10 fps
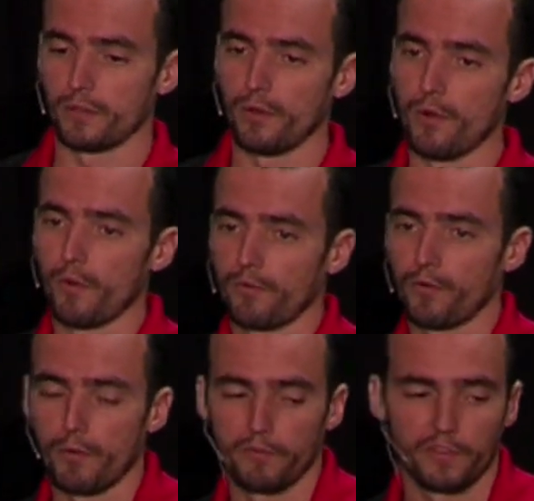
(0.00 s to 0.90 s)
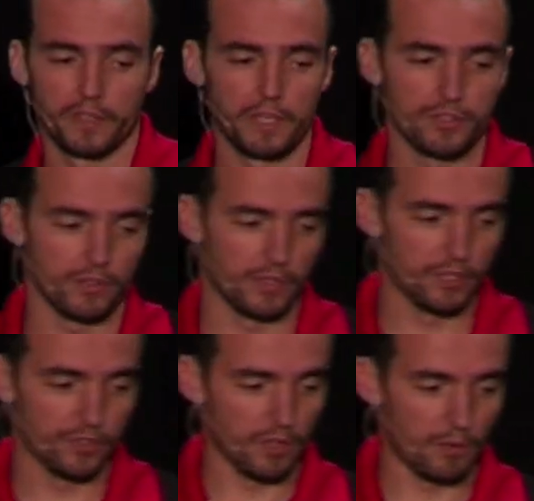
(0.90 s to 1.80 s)
So from the dig
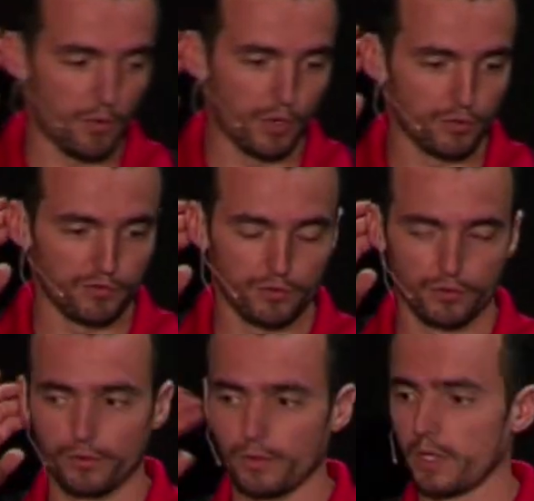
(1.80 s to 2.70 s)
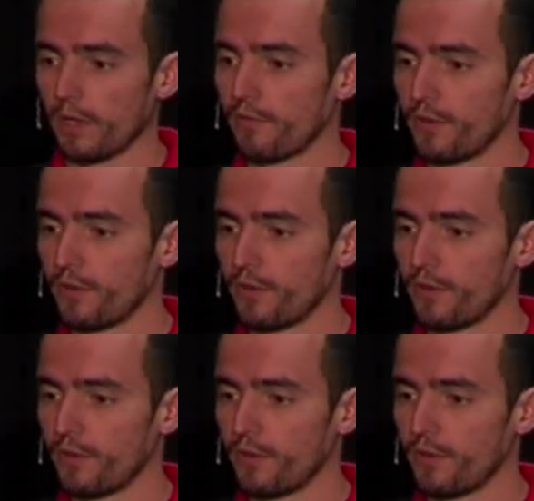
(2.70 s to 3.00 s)
digital point of view, uh,